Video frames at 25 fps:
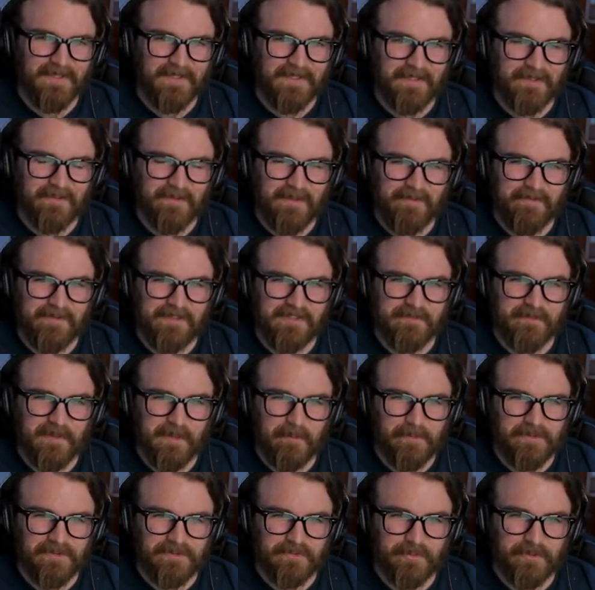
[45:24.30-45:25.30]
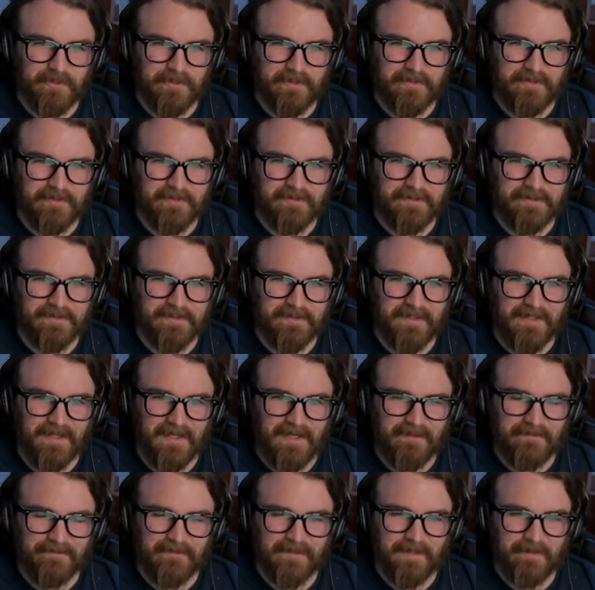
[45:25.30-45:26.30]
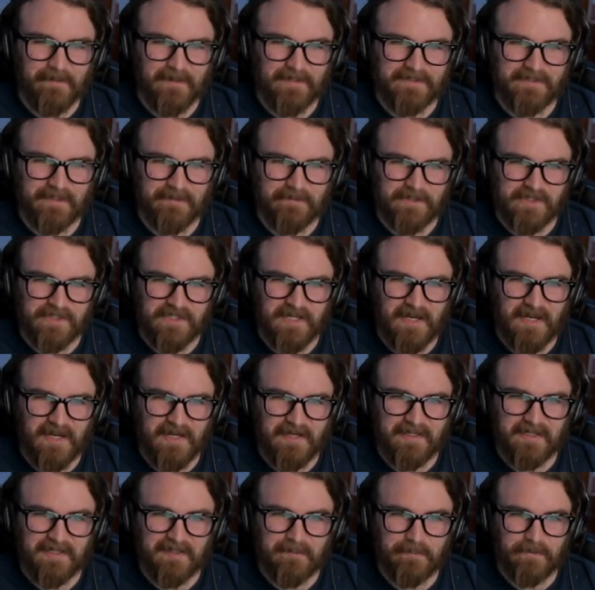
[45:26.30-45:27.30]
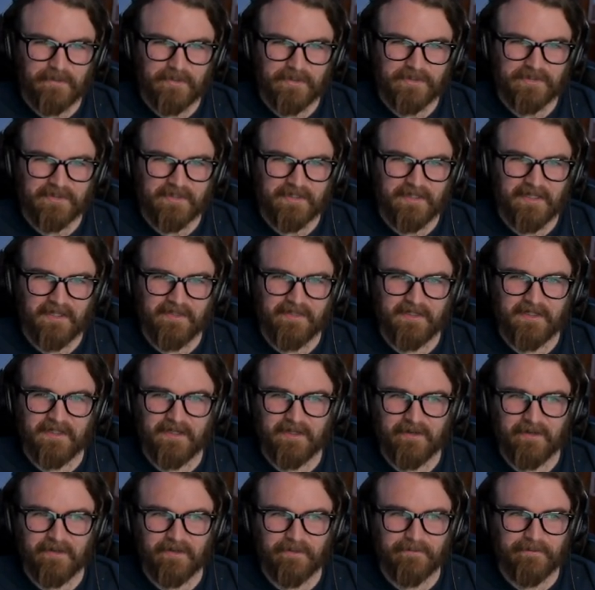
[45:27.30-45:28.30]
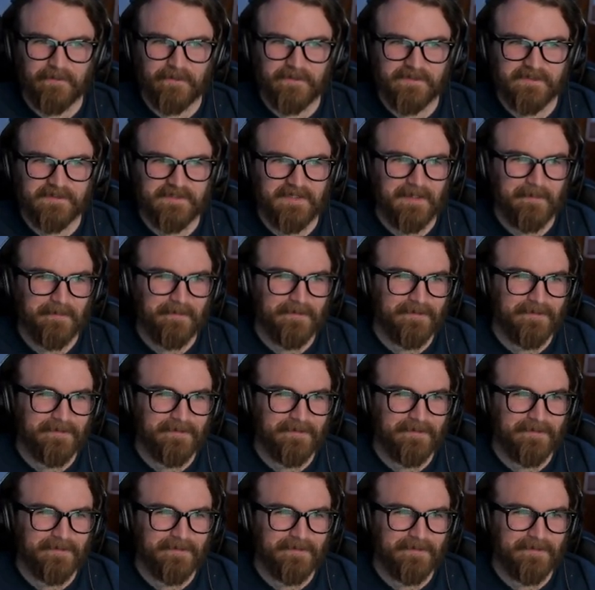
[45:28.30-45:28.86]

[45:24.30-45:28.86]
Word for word: you don't have these moments where I find myself just hiding in a bush, like I think I heard a footstep.